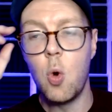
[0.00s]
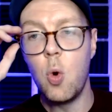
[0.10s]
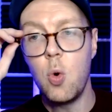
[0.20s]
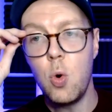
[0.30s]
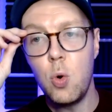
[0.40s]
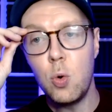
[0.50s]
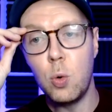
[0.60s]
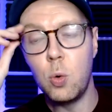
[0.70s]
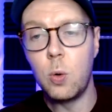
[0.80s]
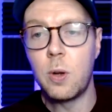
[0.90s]

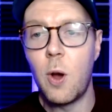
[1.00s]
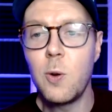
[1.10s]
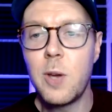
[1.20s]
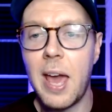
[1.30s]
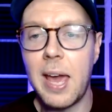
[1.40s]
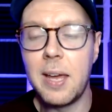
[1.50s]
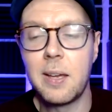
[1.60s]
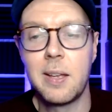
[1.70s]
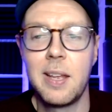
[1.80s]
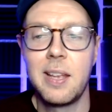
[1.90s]
Ooh, okay.
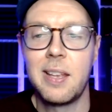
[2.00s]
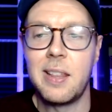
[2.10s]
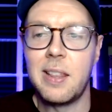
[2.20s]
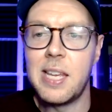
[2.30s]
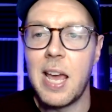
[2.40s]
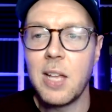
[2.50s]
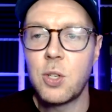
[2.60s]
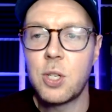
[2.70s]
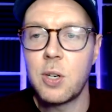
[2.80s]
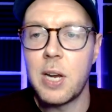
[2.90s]
The
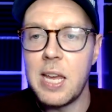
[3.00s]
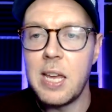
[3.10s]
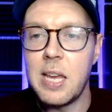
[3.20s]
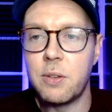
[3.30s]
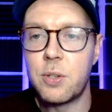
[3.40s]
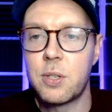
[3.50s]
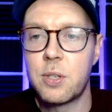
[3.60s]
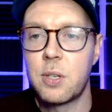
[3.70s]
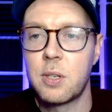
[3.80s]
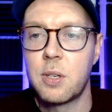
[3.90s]
answer is